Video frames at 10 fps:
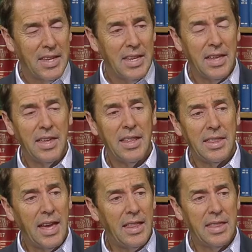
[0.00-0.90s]
Yeah,
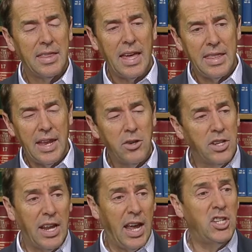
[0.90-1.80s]
that there's
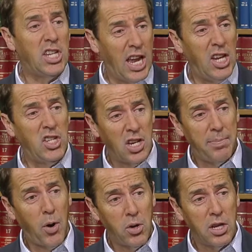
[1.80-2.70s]
an education
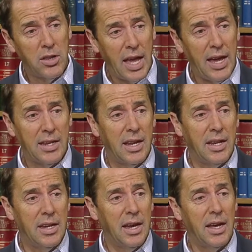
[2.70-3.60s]
component to that,
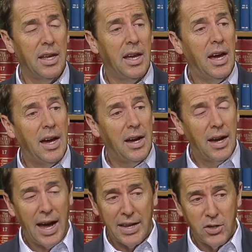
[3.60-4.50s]
and
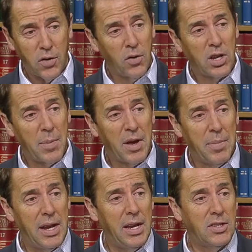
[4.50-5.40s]
I serve on a couple
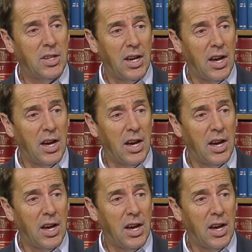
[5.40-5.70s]
committees.